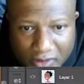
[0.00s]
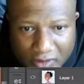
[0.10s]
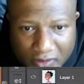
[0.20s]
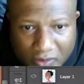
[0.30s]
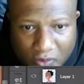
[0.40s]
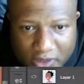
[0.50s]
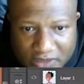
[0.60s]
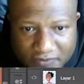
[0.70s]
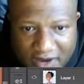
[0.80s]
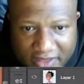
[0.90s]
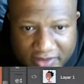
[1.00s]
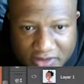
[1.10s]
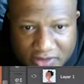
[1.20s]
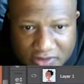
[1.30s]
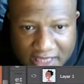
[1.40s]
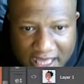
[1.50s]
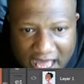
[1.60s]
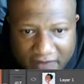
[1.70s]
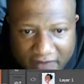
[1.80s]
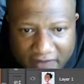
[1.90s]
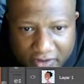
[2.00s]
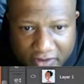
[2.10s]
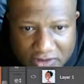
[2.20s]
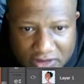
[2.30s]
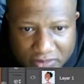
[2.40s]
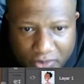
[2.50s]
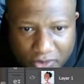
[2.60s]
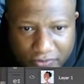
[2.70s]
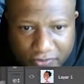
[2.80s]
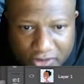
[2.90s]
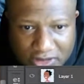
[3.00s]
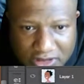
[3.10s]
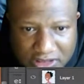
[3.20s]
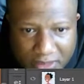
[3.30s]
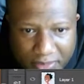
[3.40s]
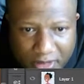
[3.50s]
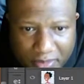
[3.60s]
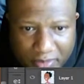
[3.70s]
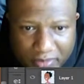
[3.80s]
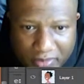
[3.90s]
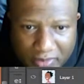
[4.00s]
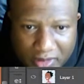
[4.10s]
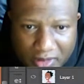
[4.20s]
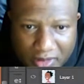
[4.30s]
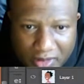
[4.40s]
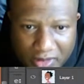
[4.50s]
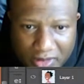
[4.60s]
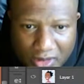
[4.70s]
we as fathers that have girls, it's important for us to step up and, you know,